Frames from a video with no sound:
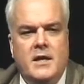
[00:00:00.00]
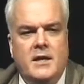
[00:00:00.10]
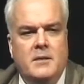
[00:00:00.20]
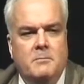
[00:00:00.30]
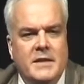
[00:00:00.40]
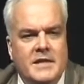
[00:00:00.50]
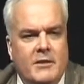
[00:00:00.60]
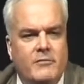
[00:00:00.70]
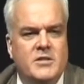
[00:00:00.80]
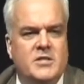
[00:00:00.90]
In the middle
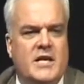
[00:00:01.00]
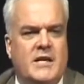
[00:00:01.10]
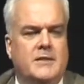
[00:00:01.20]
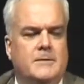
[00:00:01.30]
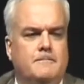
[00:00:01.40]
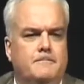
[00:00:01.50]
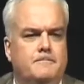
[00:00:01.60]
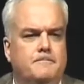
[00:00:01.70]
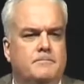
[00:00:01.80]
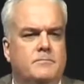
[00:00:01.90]
of this cycle,
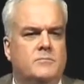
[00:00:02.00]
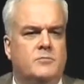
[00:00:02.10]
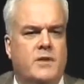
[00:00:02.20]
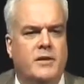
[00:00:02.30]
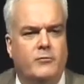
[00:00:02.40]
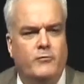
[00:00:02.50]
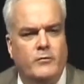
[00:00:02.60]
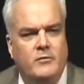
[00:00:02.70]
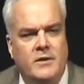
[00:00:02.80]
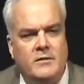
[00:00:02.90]
around the
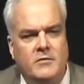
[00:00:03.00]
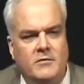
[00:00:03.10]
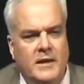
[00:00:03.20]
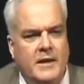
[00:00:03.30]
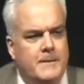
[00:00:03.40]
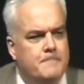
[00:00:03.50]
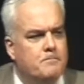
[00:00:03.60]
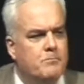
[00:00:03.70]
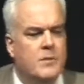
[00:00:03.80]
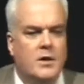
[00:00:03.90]
15th
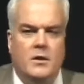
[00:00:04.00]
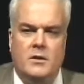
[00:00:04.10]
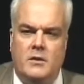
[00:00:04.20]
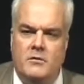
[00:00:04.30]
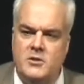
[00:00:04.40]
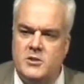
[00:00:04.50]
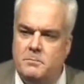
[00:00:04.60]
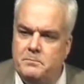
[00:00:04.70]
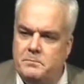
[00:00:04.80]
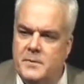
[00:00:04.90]
day, there is a
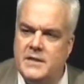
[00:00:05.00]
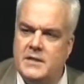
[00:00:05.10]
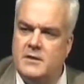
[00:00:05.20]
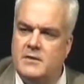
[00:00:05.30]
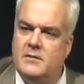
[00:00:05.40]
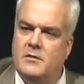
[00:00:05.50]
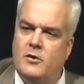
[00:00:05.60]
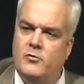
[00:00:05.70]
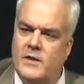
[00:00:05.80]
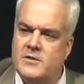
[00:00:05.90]
peak
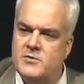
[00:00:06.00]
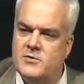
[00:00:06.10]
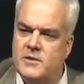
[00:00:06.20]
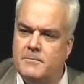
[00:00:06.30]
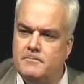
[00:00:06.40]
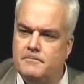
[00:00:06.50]
of estrogen.